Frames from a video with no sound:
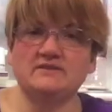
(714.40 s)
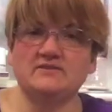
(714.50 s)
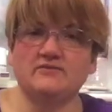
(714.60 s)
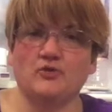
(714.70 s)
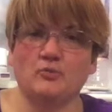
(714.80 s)
at
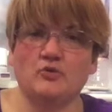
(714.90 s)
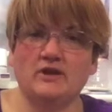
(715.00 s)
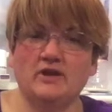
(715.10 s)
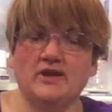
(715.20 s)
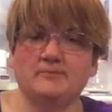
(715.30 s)

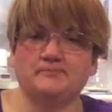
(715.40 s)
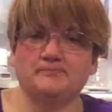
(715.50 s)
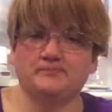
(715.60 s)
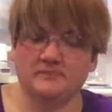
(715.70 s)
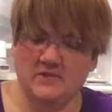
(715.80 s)
4.9.
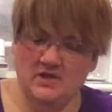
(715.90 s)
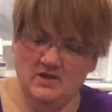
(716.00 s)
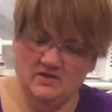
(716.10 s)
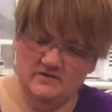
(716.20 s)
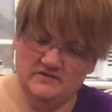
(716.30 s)

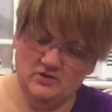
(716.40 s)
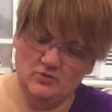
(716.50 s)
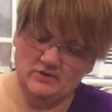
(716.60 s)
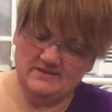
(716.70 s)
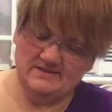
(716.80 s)
So
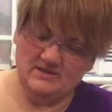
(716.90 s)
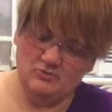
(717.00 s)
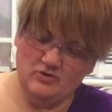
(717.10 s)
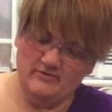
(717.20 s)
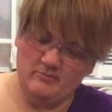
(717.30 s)
we see
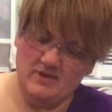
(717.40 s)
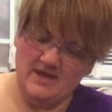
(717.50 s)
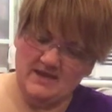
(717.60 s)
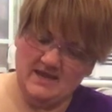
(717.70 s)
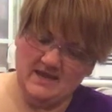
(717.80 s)
more of a
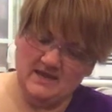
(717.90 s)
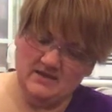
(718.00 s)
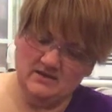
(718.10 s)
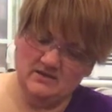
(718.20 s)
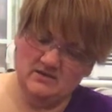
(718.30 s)
medicated